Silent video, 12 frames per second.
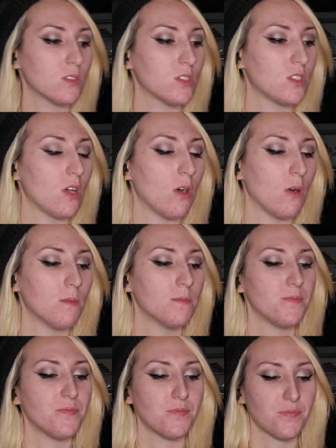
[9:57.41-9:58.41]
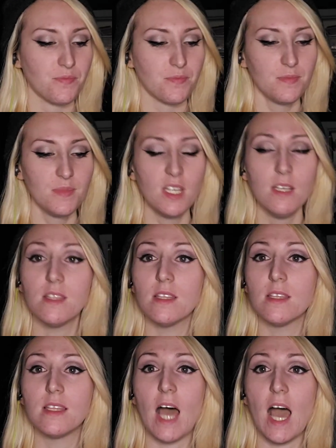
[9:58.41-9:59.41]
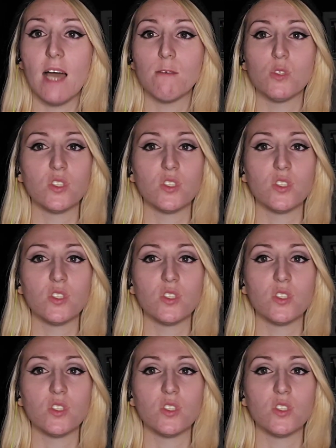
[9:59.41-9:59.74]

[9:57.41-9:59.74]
So that was